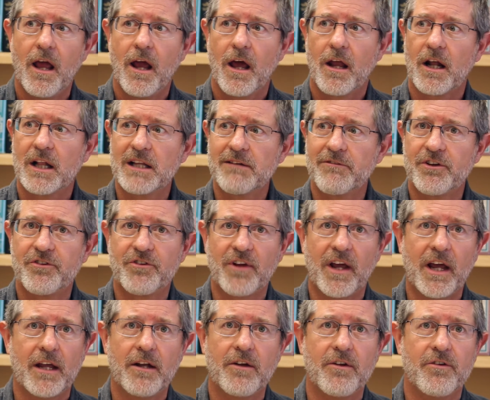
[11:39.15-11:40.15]
And all of
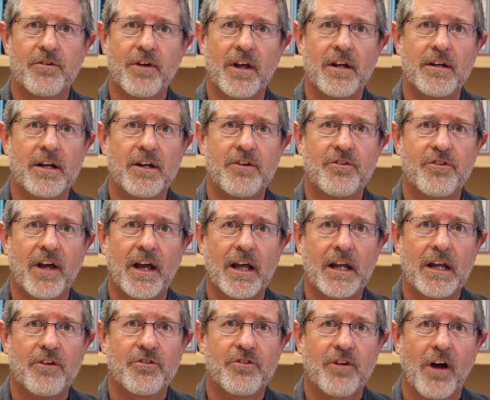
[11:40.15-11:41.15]
a sudden he's saying
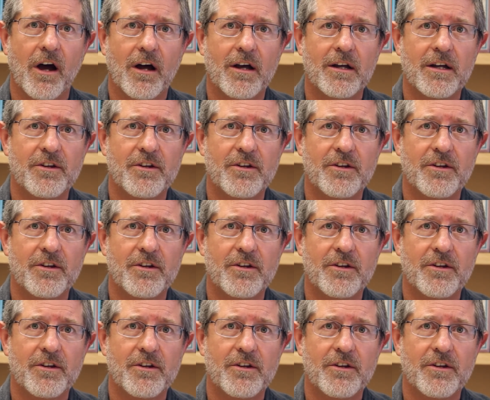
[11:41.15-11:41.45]
he's talking